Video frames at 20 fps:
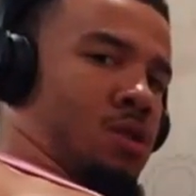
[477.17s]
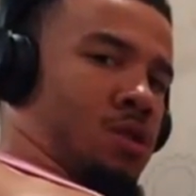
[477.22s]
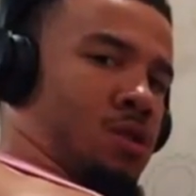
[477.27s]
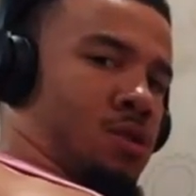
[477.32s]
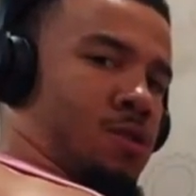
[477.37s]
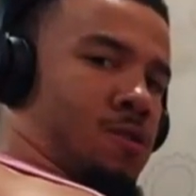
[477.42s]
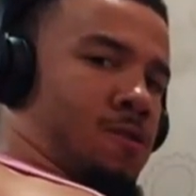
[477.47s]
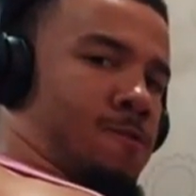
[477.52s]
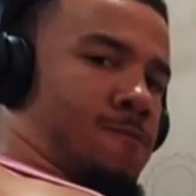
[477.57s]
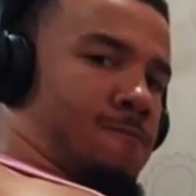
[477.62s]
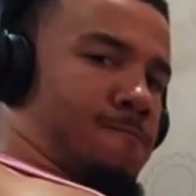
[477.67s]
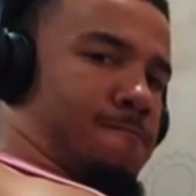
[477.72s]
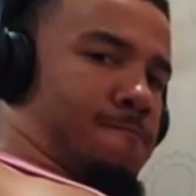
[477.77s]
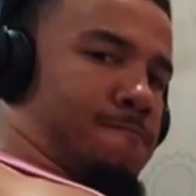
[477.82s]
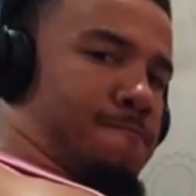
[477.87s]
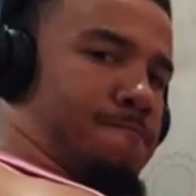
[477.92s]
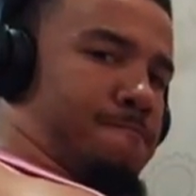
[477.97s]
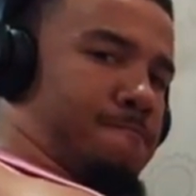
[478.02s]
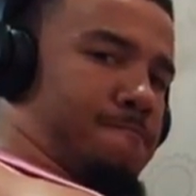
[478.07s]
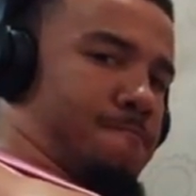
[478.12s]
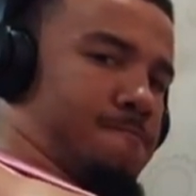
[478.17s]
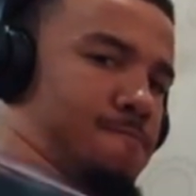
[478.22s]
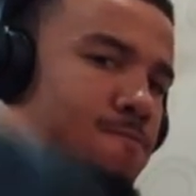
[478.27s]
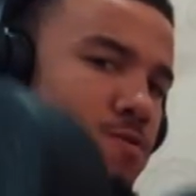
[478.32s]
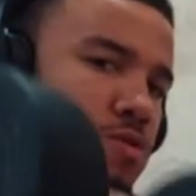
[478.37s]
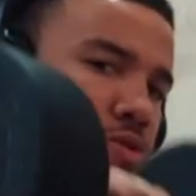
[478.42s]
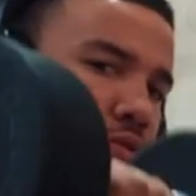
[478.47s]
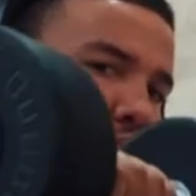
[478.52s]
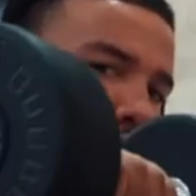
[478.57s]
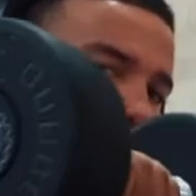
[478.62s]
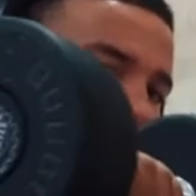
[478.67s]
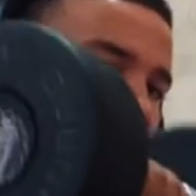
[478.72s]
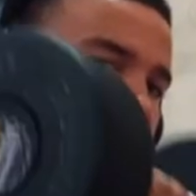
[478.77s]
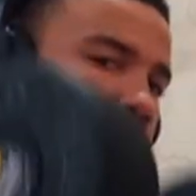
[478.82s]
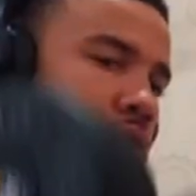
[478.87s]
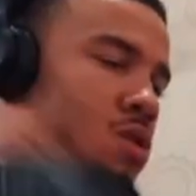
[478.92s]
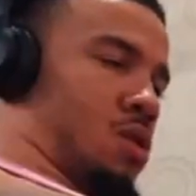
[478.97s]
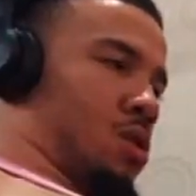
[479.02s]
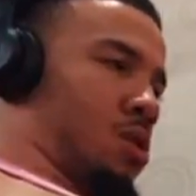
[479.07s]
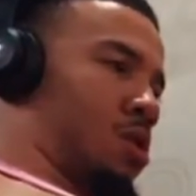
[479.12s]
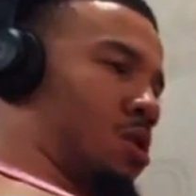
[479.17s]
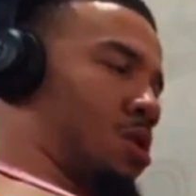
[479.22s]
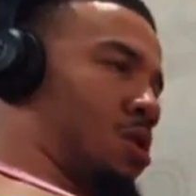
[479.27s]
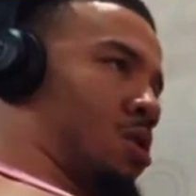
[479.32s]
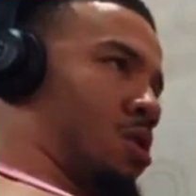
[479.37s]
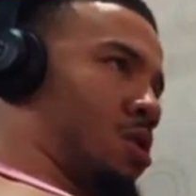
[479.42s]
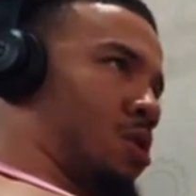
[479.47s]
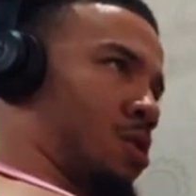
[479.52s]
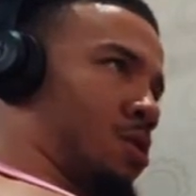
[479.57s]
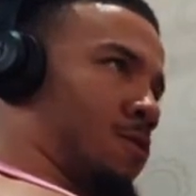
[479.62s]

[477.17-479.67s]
[no speech]